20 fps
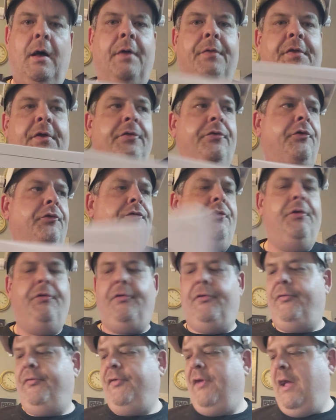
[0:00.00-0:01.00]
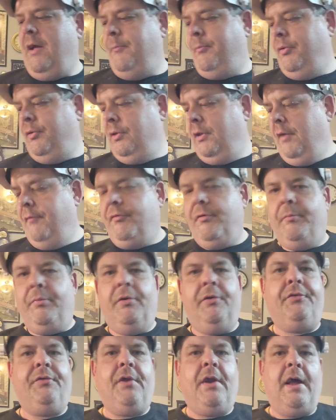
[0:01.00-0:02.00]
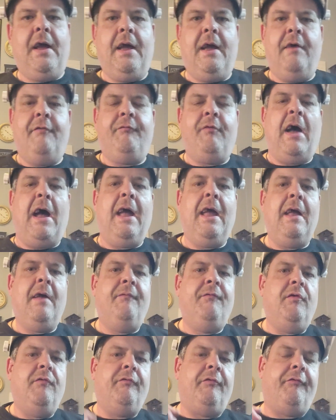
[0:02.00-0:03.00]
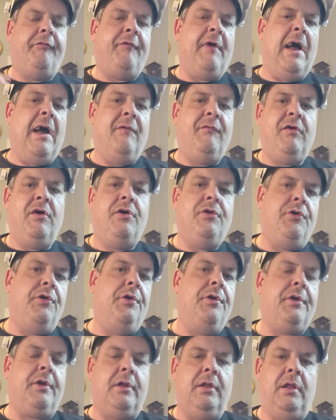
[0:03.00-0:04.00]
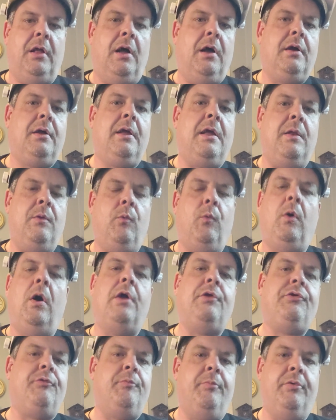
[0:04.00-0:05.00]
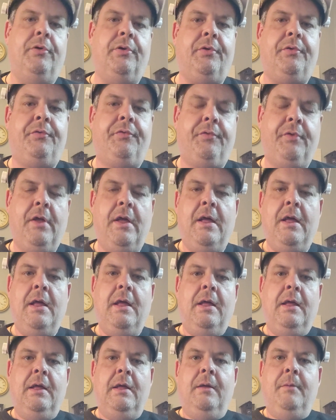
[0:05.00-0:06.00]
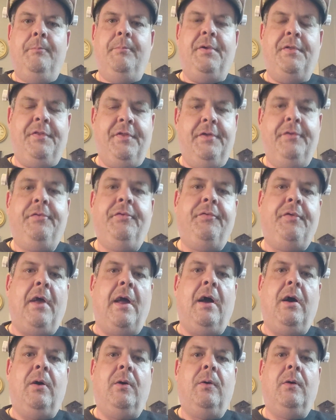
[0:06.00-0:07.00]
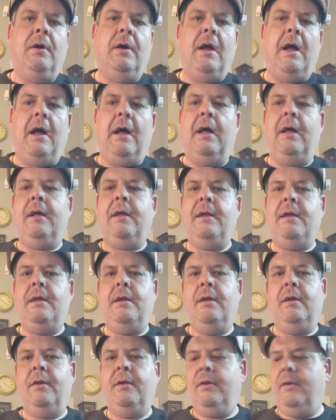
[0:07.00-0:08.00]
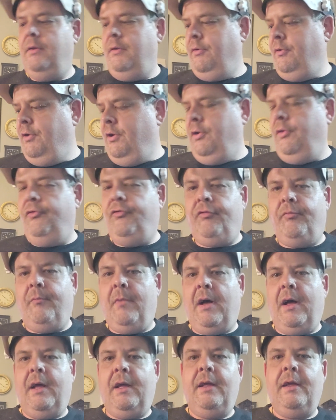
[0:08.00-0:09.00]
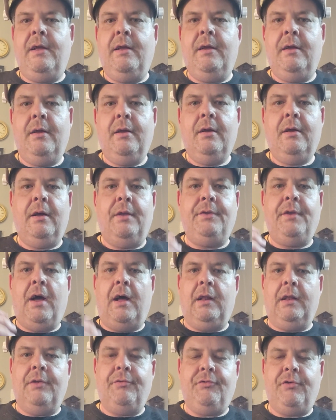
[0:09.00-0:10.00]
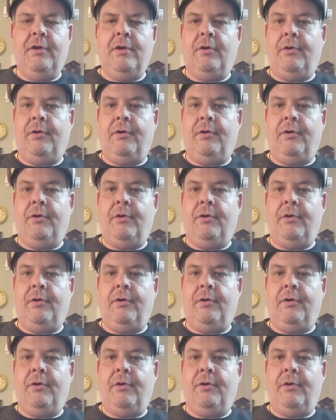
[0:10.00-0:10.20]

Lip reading: This is just a sample of the books that I have. I have over 500 clock and watch books, but this is how I use my knowledge,